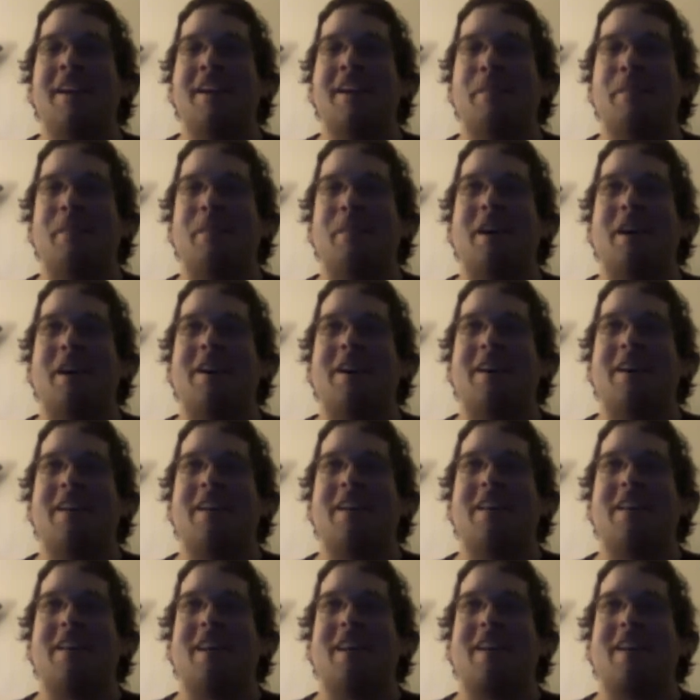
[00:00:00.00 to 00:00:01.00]
The parrot,
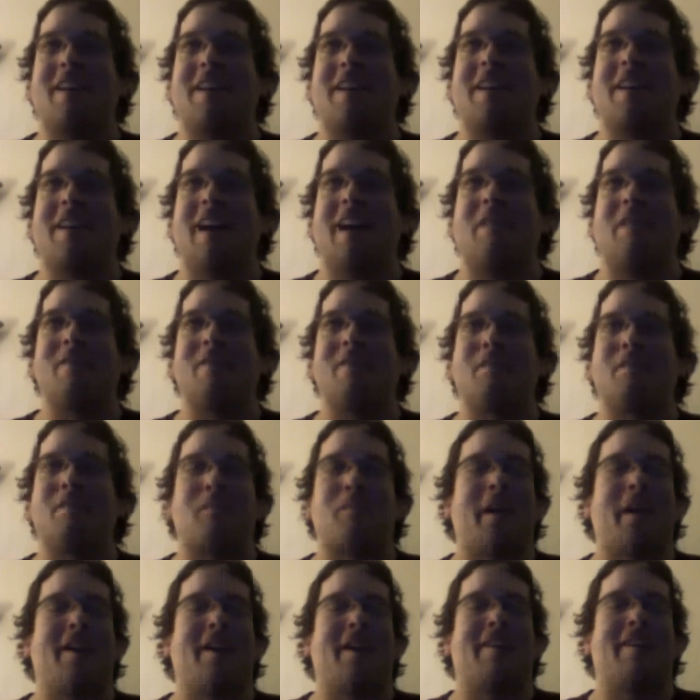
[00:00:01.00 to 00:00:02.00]
like, I wasn't
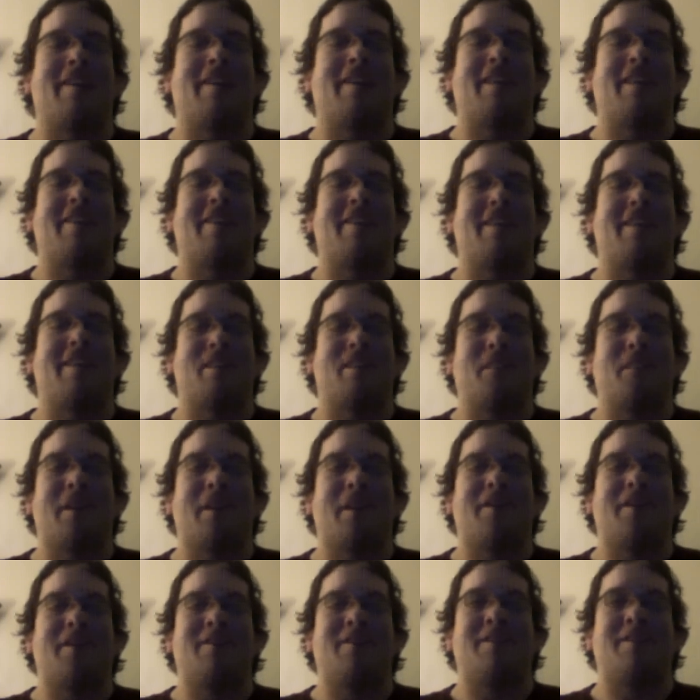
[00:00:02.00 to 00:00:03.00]
paying attention to the
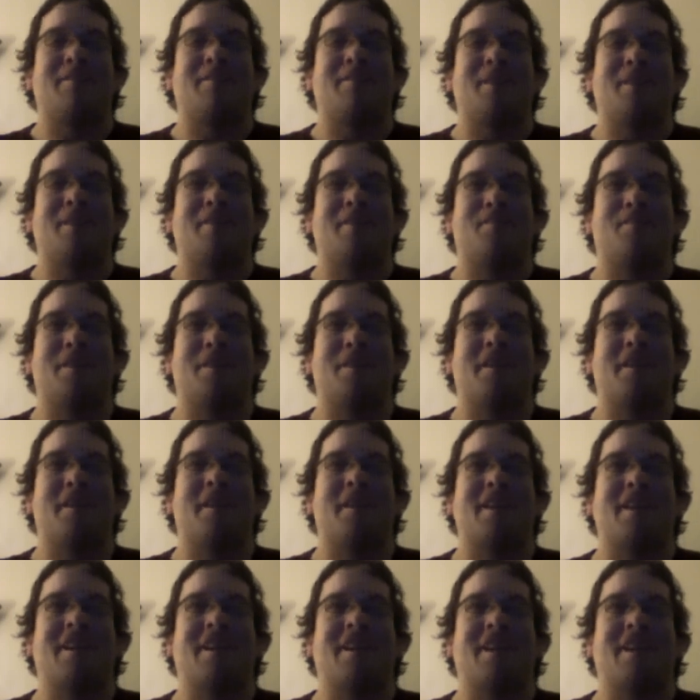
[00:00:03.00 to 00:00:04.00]
parrot too much, but it,
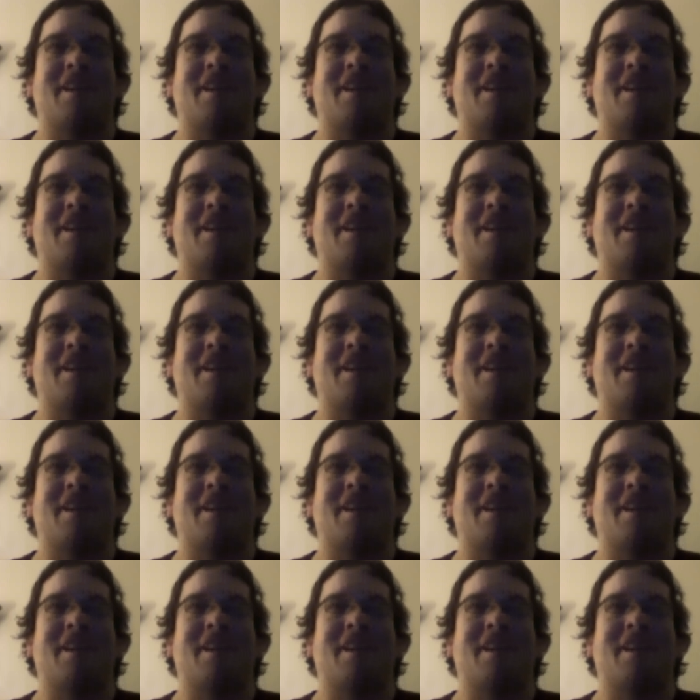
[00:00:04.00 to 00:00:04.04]
like,